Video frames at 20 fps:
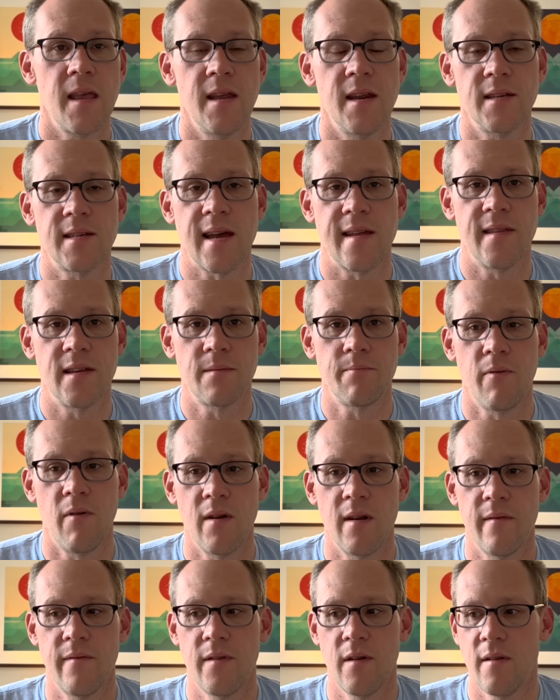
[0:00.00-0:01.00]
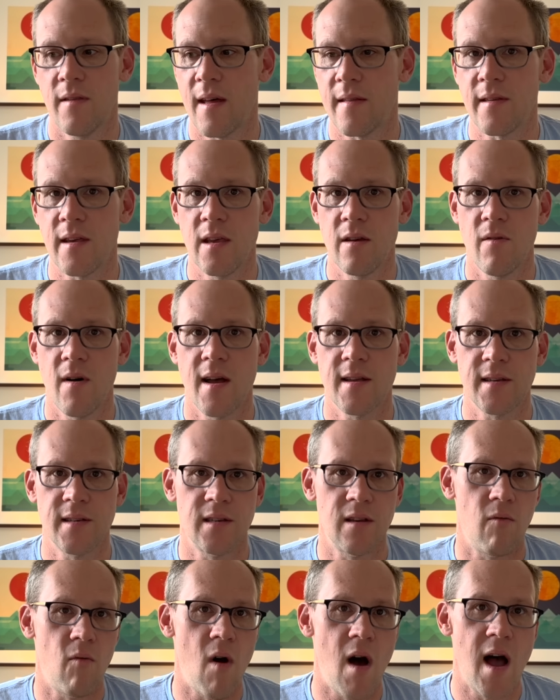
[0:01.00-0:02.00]
He just had this point of view that the US is
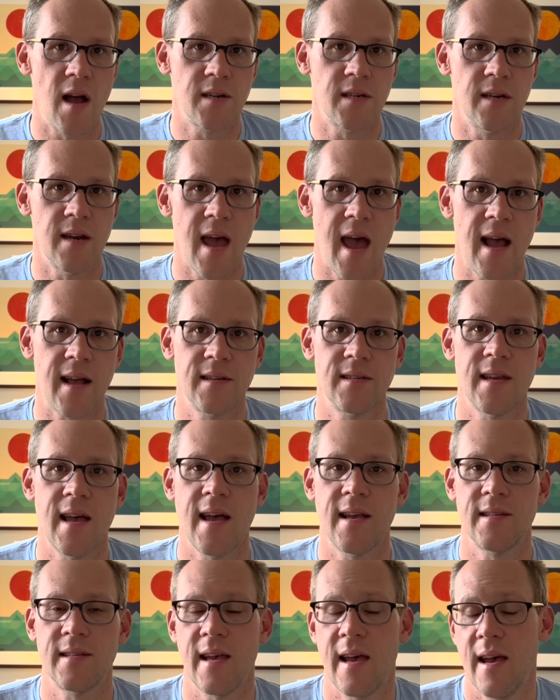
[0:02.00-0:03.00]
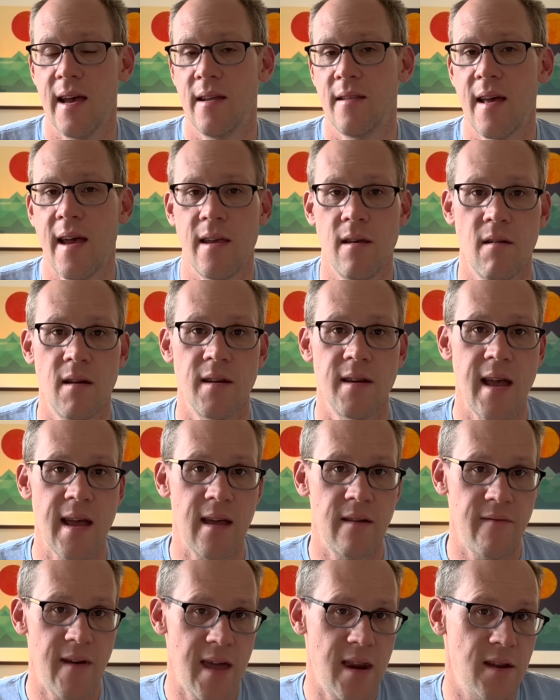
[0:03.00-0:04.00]
awash in excess and that you can take
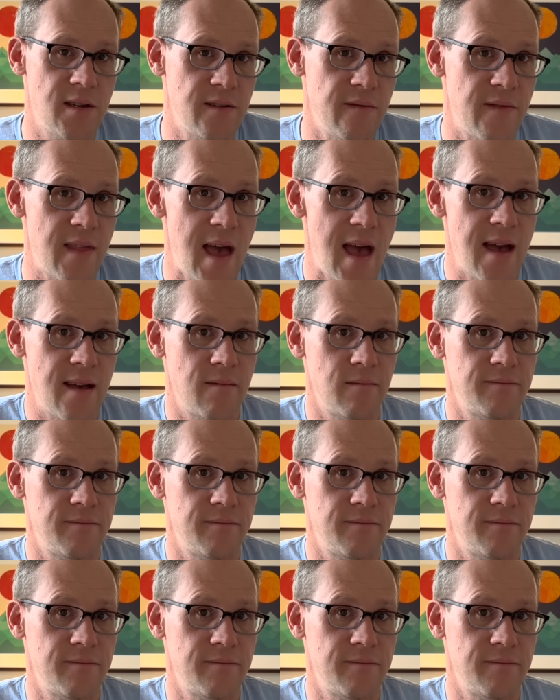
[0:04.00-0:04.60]
advantage of that.